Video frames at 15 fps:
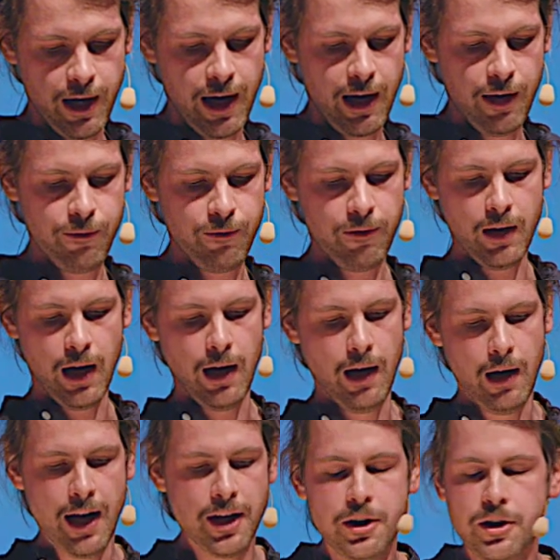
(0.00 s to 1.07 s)
we have
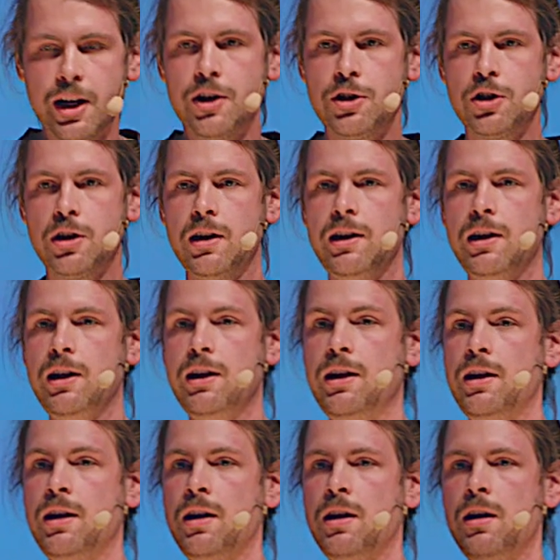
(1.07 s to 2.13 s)

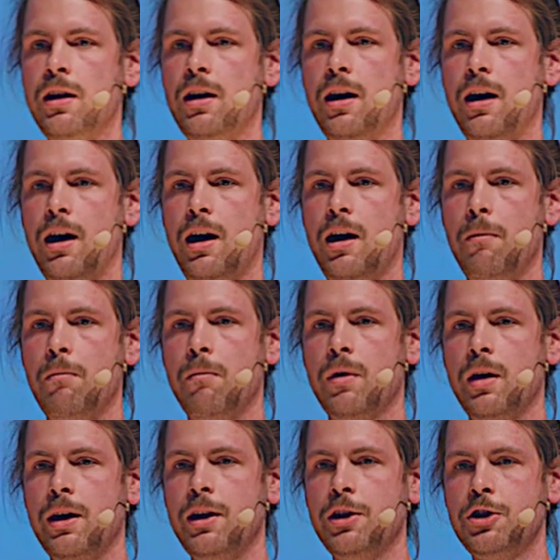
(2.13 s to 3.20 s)
unintentionally um,
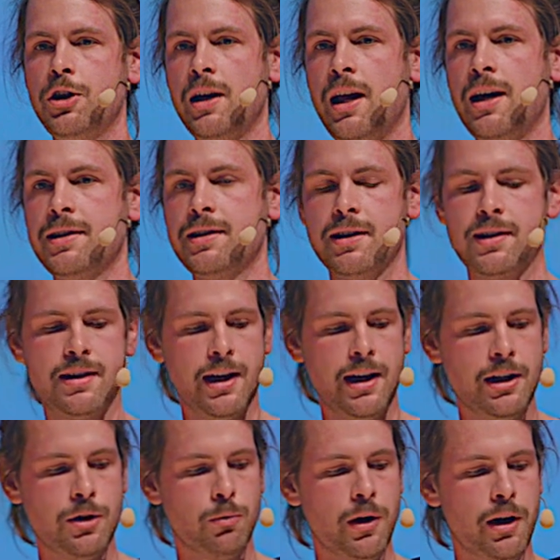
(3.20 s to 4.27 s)
initialized a
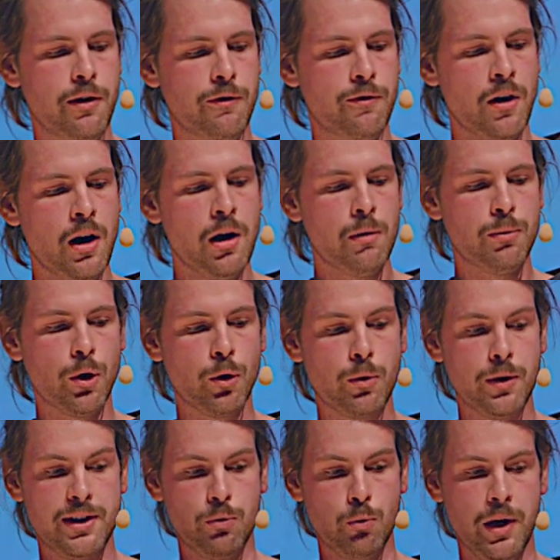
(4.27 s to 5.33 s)
state with
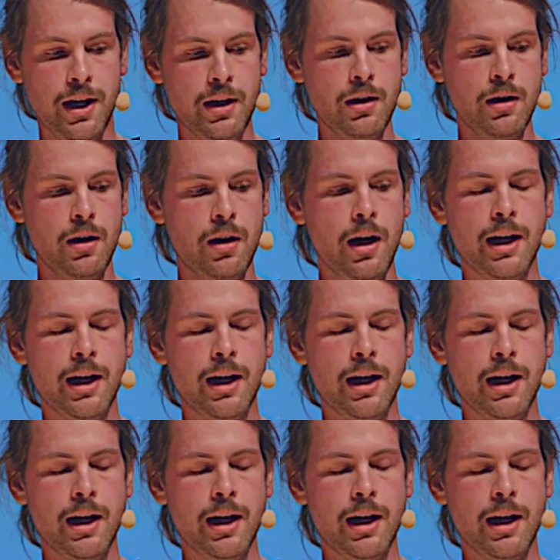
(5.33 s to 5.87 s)
progress win,